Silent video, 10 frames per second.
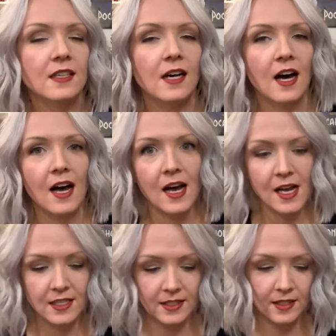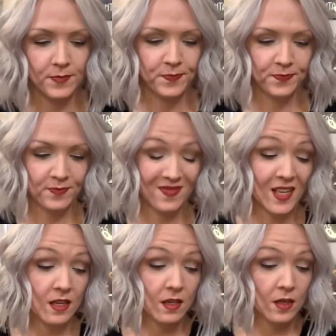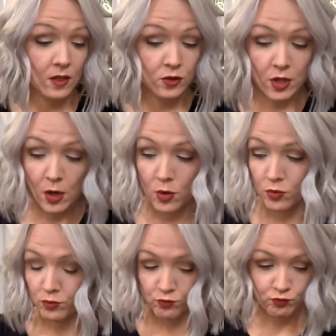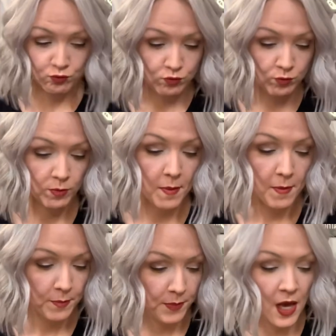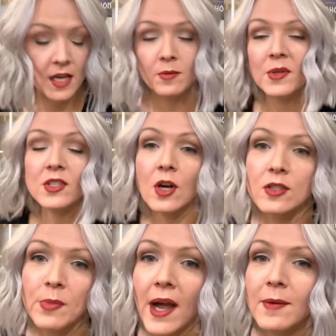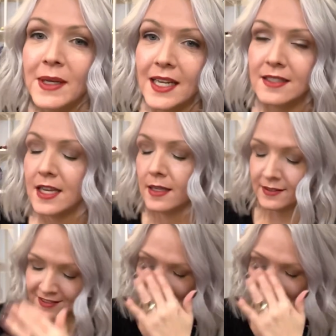Yes. So the husband starts buying me Disney.